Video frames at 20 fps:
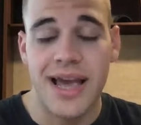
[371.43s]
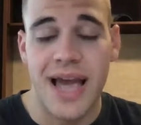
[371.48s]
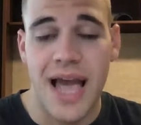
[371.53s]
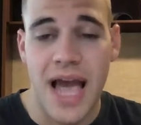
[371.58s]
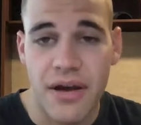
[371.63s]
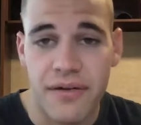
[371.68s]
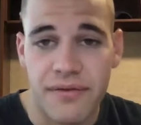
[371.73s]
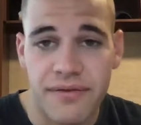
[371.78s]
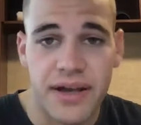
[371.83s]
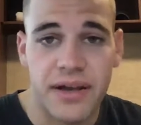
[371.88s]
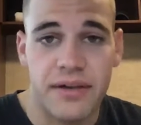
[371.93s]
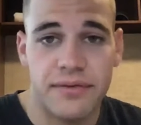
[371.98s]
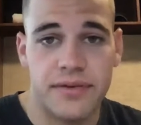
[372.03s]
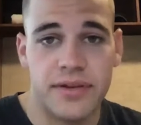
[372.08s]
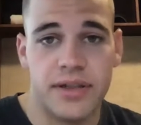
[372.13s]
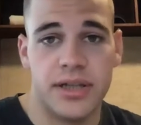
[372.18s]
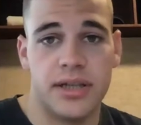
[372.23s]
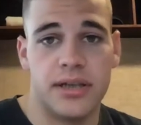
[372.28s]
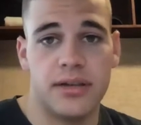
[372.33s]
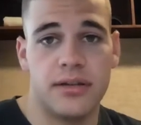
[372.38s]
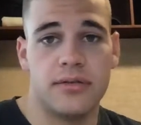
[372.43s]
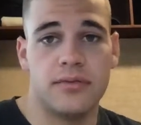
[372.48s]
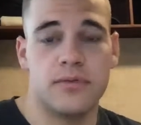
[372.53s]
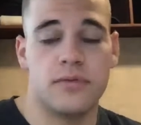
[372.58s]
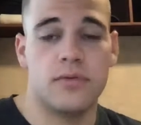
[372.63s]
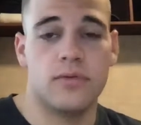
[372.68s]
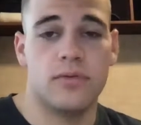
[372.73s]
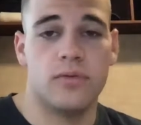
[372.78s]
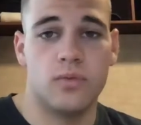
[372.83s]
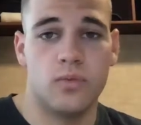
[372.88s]
alfalfa
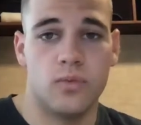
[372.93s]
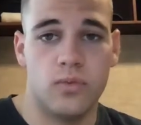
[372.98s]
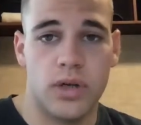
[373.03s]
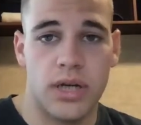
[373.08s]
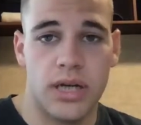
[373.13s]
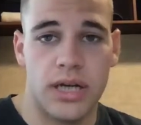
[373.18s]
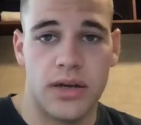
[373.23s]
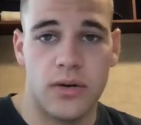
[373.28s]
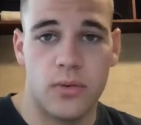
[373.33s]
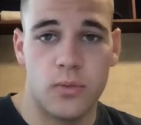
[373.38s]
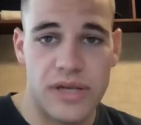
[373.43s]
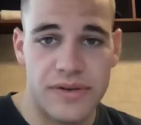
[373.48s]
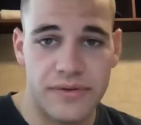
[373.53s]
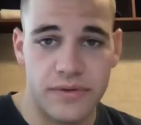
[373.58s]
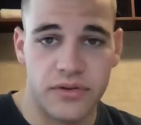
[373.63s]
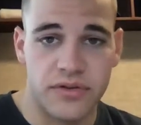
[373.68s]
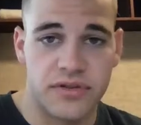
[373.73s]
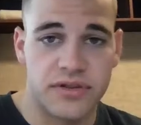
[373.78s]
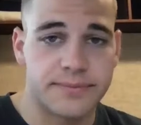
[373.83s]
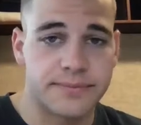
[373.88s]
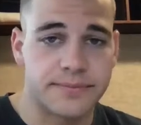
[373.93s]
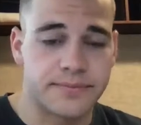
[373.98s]
weevils